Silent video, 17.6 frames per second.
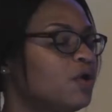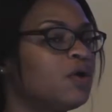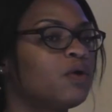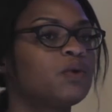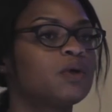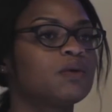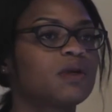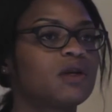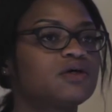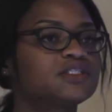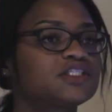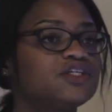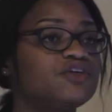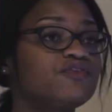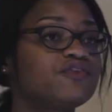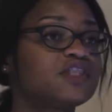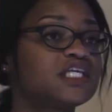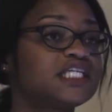We will ask you
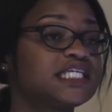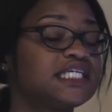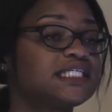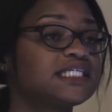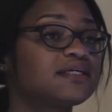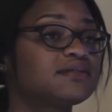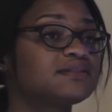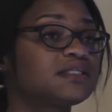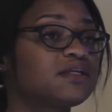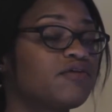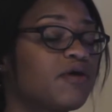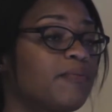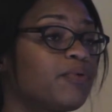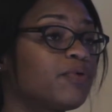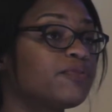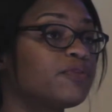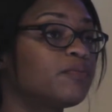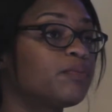for the details that are
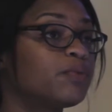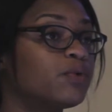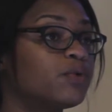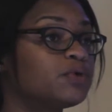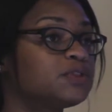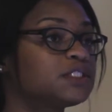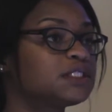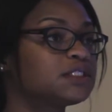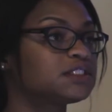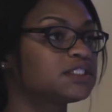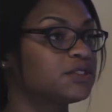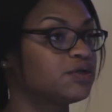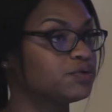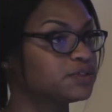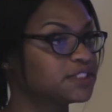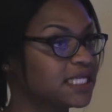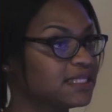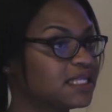up on the board, so
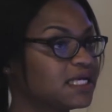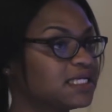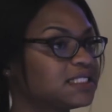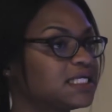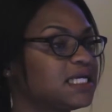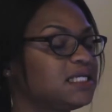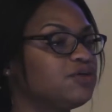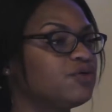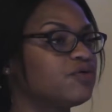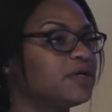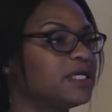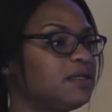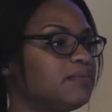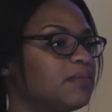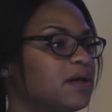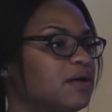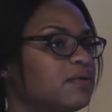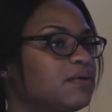you'll send that in your
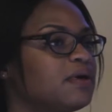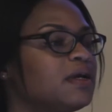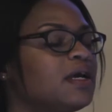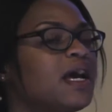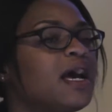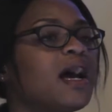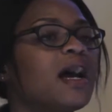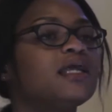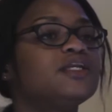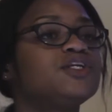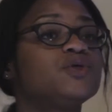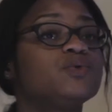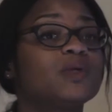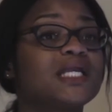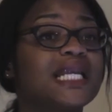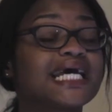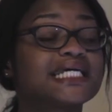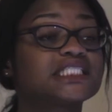email, and you
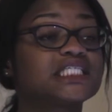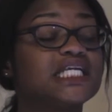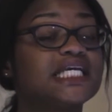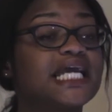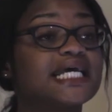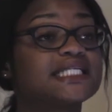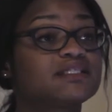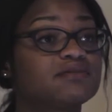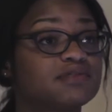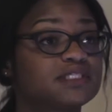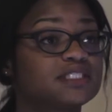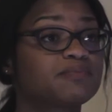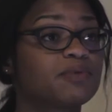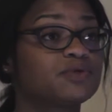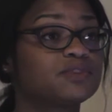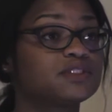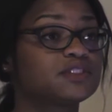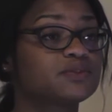will actually get a
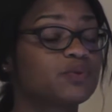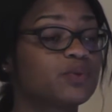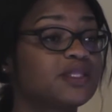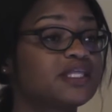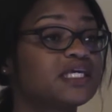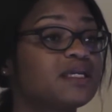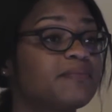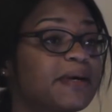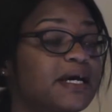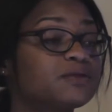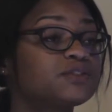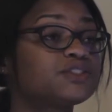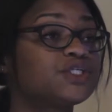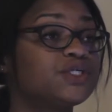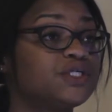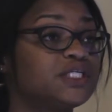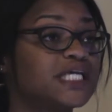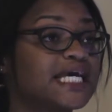response within about
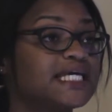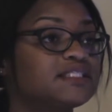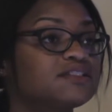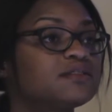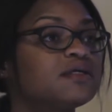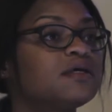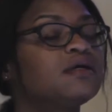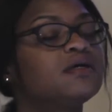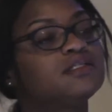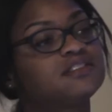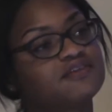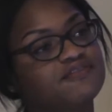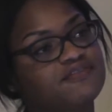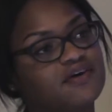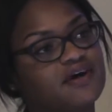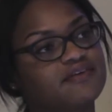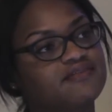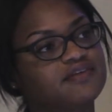2 days to
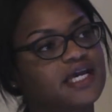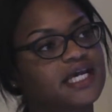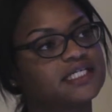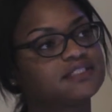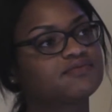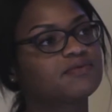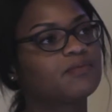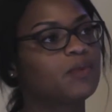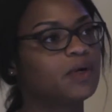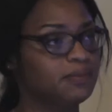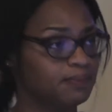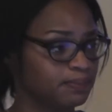5 days from